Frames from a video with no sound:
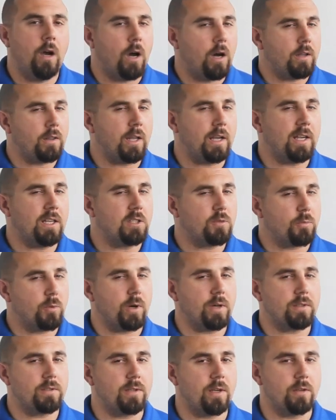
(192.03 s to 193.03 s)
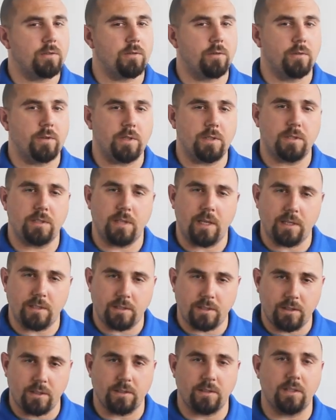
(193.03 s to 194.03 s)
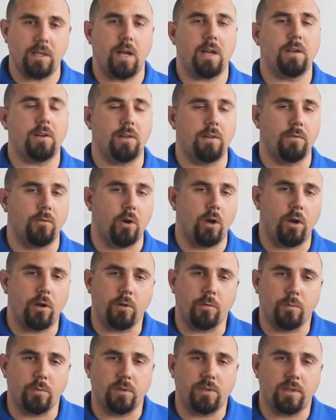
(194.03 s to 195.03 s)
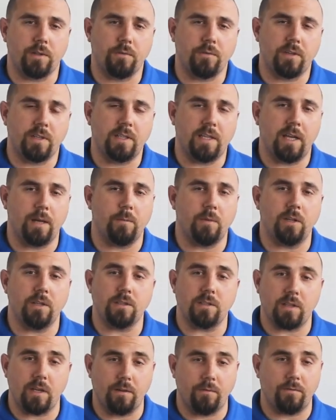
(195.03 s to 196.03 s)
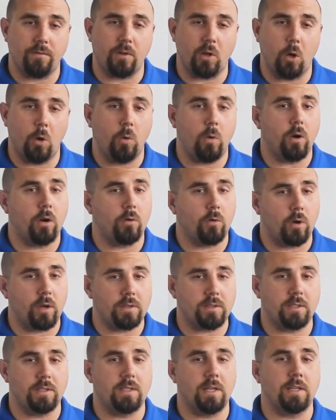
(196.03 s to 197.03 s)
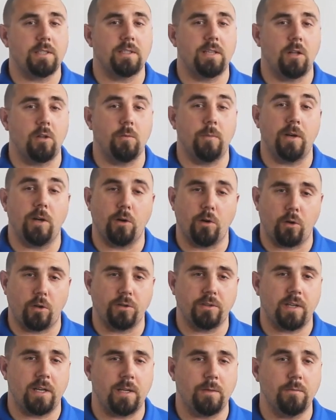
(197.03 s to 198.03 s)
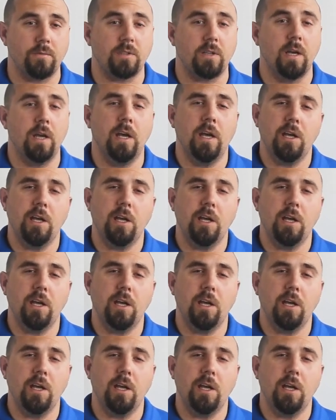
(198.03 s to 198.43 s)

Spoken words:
Unlike its predecessor, this test does not deliver 100% of contaminants and flow across the test element at all times